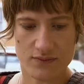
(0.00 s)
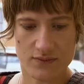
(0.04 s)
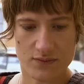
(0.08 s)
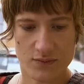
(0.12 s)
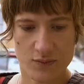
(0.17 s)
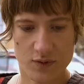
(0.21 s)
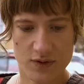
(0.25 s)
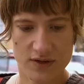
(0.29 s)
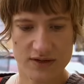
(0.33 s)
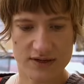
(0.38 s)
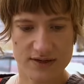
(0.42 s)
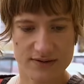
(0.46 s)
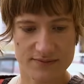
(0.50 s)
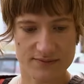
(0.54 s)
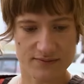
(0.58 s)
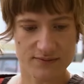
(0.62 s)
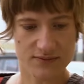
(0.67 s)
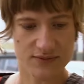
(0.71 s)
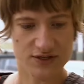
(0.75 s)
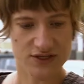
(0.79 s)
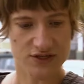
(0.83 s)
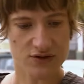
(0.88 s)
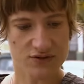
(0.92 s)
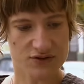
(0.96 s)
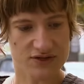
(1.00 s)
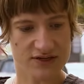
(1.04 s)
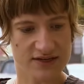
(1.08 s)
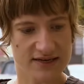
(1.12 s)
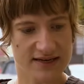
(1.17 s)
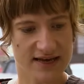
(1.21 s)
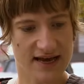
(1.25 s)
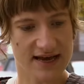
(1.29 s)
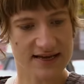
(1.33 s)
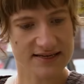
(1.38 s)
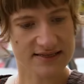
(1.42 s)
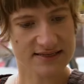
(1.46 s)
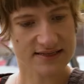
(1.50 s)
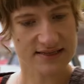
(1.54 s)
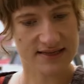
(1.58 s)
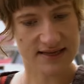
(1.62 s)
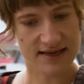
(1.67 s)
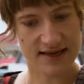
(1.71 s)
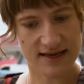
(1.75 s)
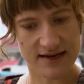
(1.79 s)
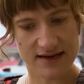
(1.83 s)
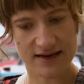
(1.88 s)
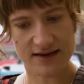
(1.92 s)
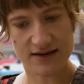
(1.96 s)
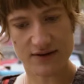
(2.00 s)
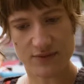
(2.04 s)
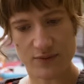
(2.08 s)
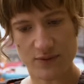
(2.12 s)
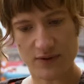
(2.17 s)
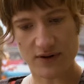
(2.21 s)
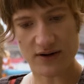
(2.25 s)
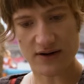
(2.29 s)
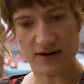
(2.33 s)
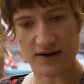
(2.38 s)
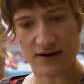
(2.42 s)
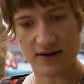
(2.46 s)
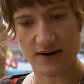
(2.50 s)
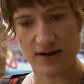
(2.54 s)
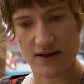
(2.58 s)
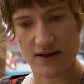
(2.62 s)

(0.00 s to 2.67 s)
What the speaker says: we're socially isolated, we're